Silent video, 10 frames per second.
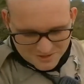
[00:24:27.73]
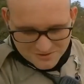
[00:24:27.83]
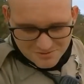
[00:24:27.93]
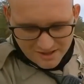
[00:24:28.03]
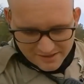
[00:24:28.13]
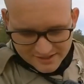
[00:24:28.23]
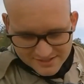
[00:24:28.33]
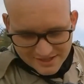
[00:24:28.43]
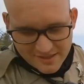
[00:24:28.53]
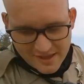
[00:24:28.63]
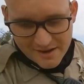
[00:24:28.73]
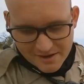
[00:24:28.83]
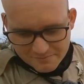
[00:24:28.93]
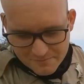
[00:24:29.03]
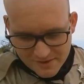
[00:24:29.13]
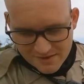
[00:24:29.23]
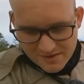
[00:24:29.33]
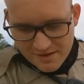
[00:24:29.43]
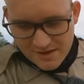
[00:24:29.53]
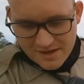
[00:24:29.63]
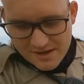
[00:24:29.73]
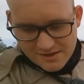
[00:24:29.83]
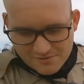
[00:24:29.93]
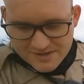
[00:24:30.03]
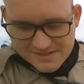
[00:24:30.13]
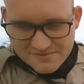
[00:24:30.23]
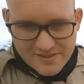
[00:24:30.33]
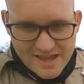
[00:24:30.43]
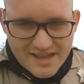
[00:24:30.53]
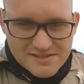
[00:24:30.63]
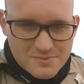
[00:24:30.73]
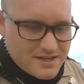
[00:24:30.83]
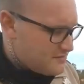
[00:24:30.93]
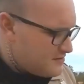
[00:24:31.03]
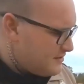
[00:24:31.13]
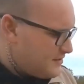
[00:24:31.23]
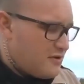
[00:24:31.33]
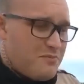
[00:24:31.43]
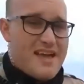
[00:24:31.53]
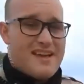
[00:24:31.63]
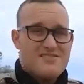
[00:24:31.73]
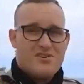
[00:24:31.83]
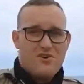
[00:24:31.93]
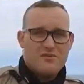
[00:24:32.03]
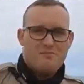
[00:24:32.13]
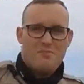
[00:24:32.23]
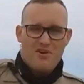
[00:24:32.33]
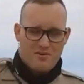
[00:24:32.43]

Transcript: We do not like seeing that here. And the reason for that is because of this little pest called bark